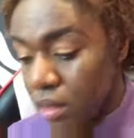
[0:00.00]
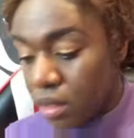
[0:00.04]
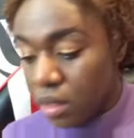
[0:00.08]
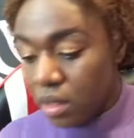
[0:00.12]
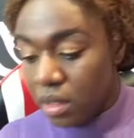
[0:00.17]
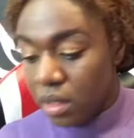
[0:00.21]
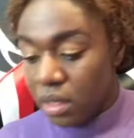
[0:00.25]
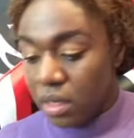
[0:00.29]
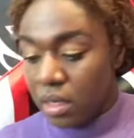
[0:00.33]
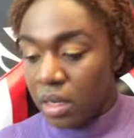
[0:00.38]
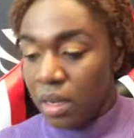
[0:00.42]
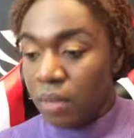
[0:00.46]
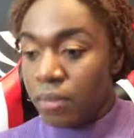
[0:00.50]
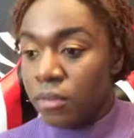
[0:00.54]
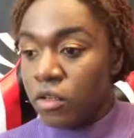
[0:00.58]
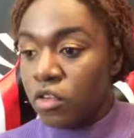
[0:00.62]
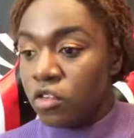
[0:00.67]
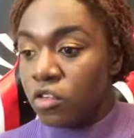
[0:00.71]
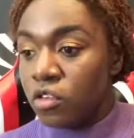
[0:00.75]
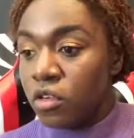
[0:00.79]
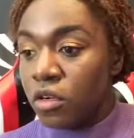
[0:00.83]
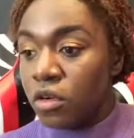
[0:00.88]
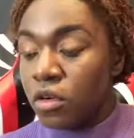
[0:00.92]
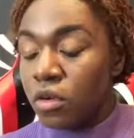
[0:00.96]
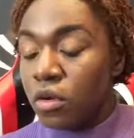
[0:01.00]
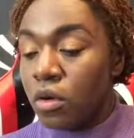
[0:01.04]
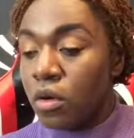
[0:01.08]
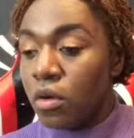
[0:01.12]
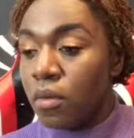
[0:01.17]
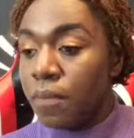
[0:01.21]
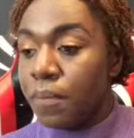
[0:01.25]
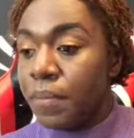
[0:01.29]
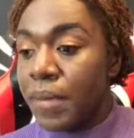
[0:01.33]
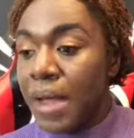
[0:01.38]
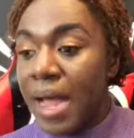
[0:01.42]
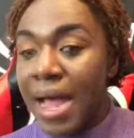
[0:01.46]
And then I'm just going to
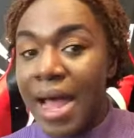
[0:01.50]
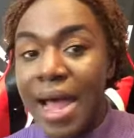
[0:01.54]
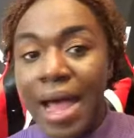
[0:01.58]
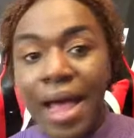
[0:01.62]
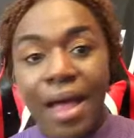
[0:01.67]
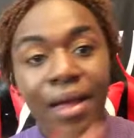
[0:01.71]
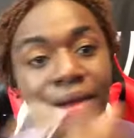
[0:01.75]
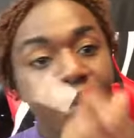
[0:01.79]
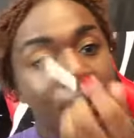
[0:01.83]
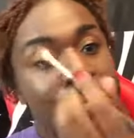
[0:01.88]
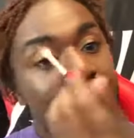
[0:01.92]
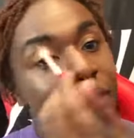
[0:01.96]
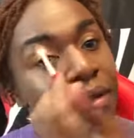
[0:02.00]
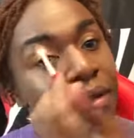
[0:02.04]
go back.